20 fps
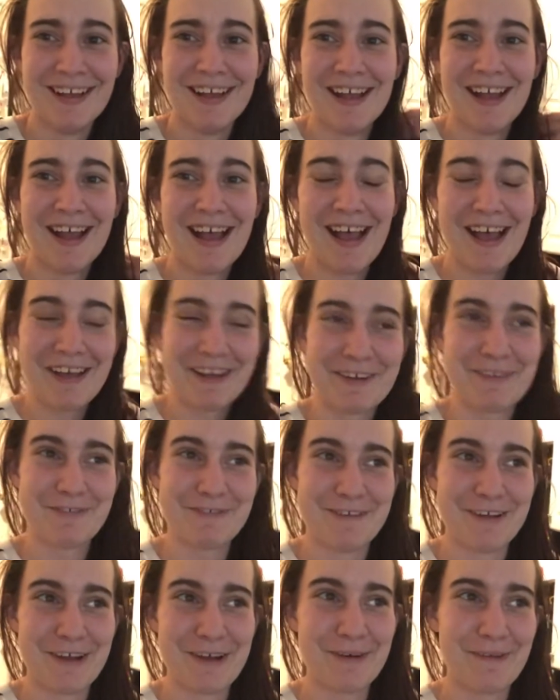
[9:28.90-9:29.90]
Out of
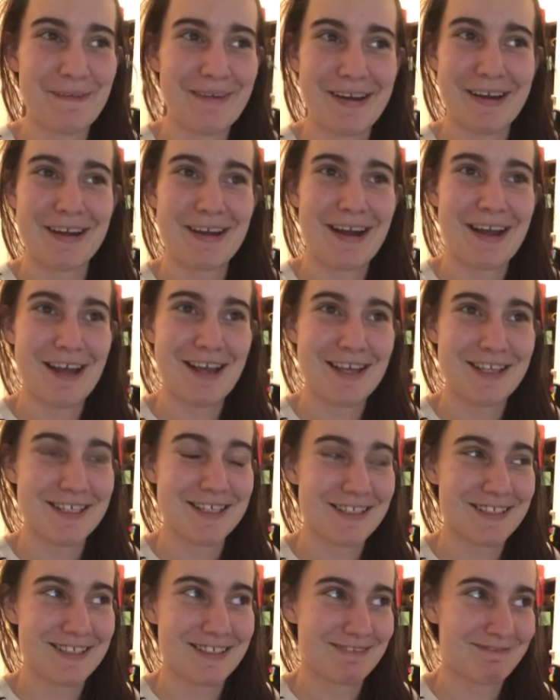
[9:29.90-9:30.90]
nowhere, I
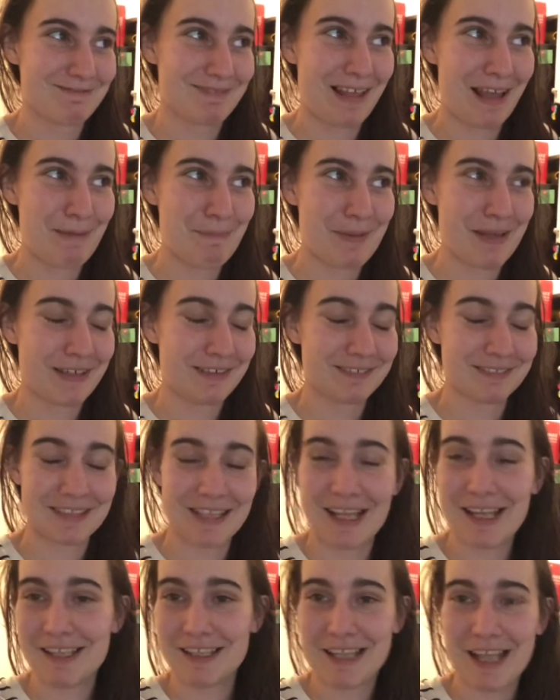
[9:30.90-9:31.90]
just picked
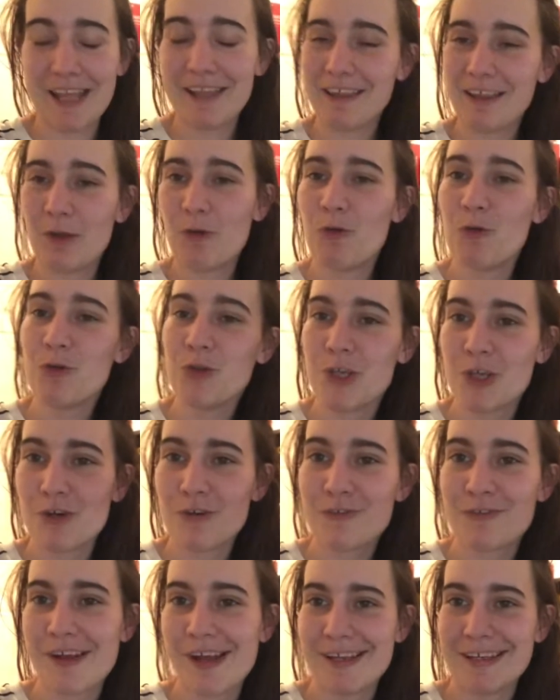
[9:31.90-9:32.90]
that. And you'll
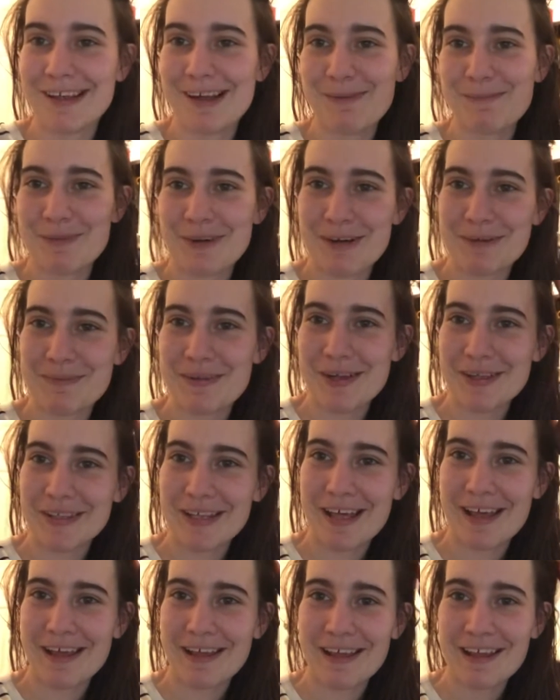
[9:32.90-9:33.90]
find out more about
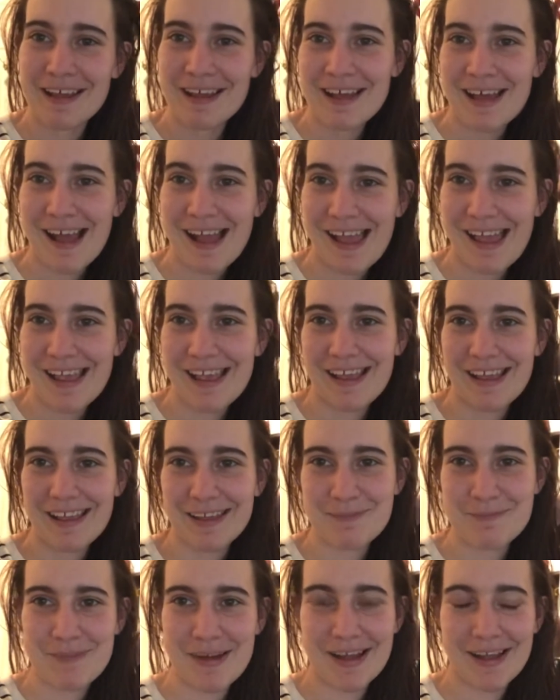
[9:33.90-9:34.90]
that
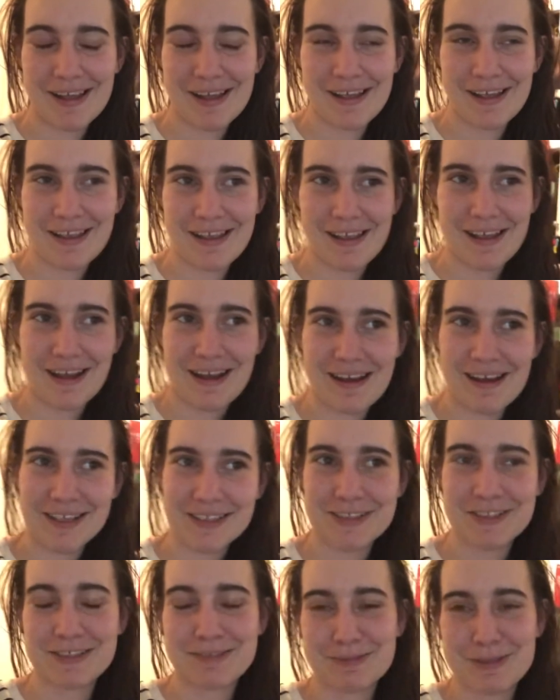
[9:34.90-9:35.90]
in my
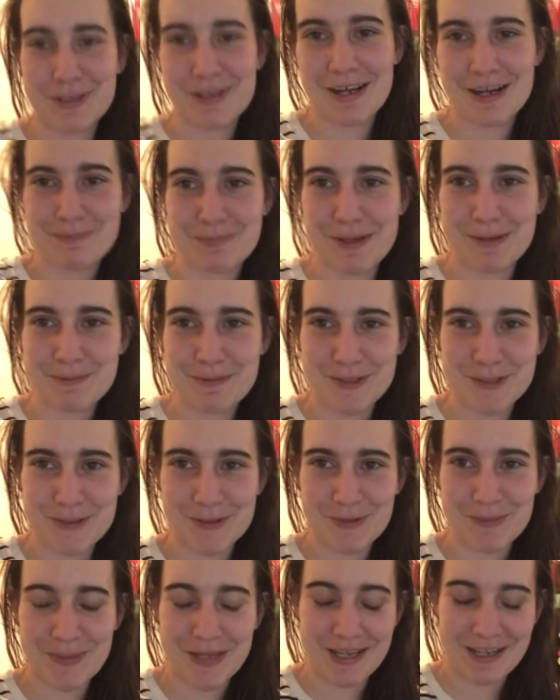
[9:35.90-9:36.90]
October wrap-up, which
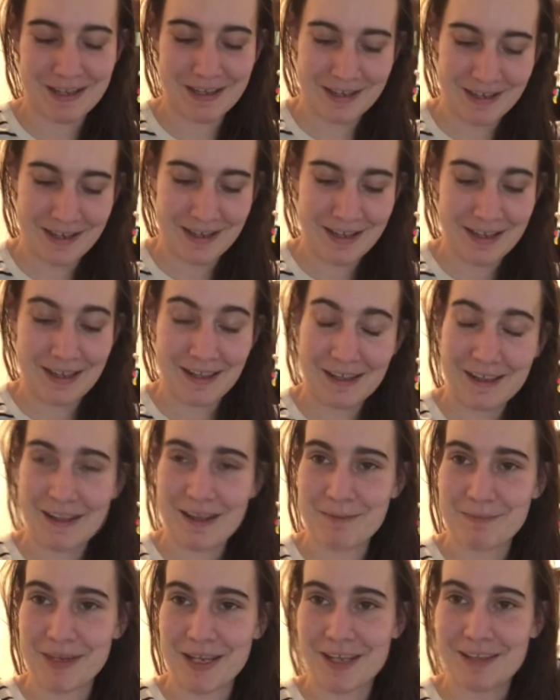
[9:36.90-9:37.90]
will be
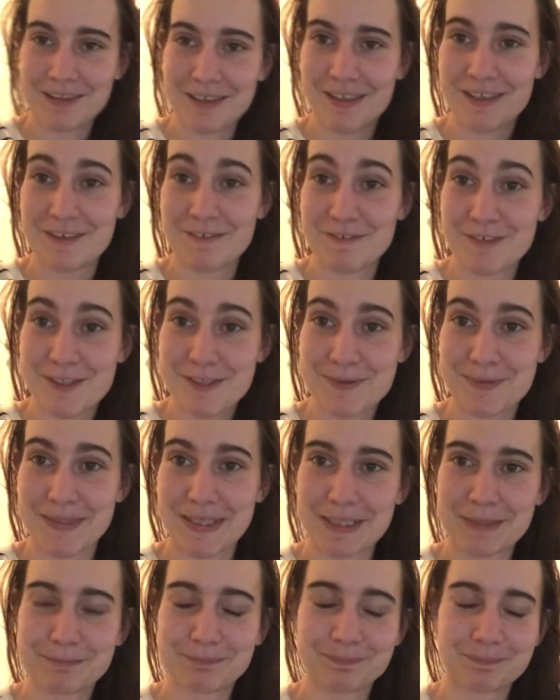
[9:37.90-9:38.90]
coming at the end of this
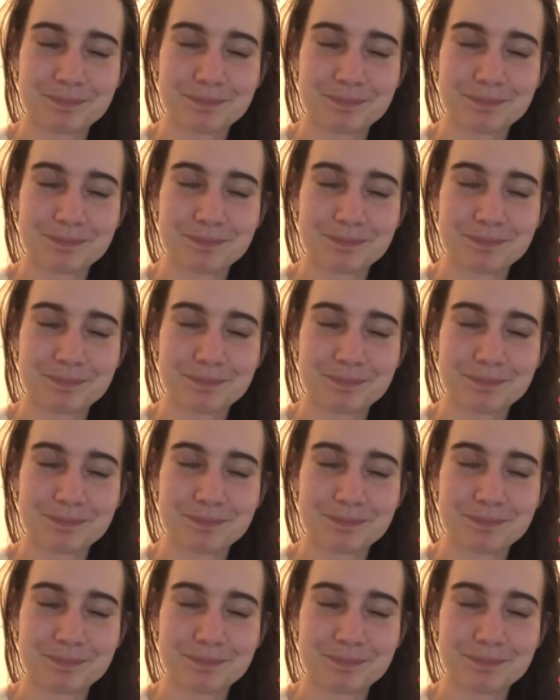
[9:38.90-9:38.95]
week.